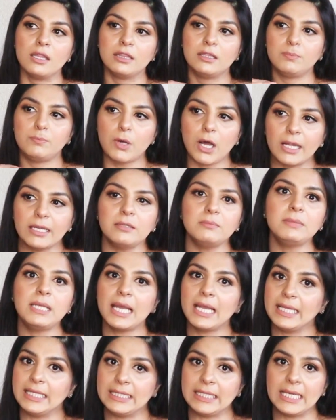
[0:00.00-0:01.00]
The bottom
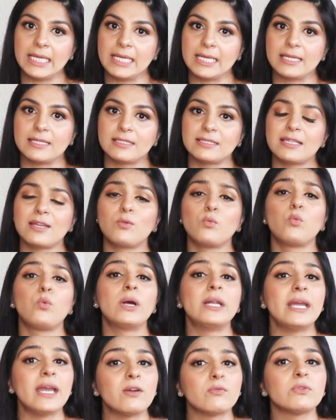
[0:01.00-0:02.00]
line is that
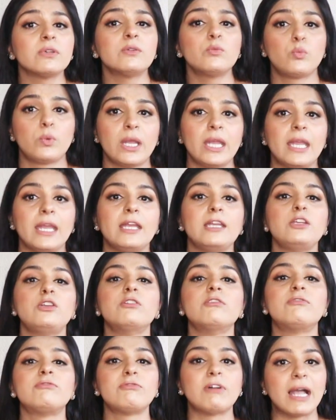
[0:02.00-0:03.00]
whatever way
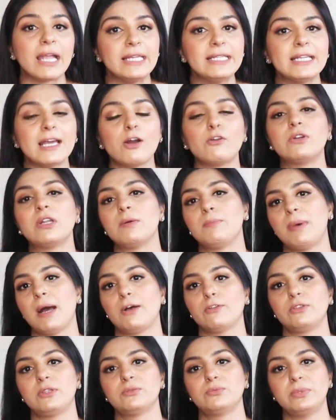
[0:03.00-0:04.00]
you find out about the